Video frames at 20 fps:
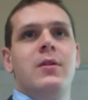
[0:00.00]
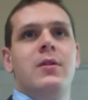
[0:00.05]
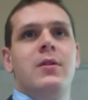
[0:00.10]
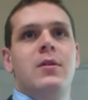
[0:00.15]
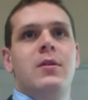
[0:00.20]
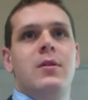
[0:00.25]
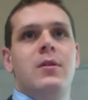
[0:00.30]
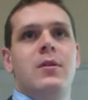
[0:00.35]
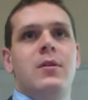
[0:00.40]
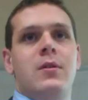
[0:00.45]

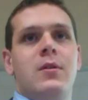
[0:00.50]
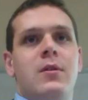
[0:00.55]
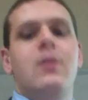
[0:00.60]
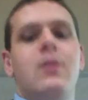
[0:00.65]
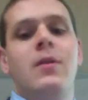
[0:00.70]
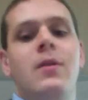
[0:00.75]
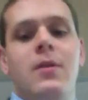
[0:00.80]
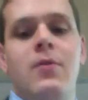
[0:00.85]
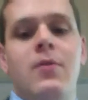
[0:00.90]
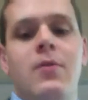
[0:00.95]
Someone.
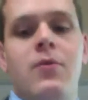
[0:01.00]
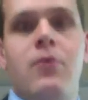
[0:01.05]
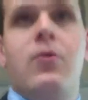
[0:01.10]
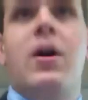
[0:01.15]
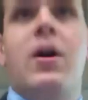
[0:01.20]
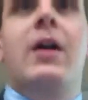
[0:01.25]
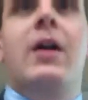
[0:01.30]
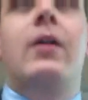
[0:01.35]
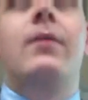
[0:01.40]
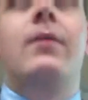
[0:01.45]

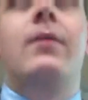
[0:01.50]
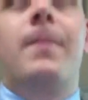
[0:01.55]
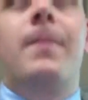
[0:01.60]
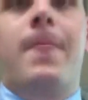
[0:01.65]
Right.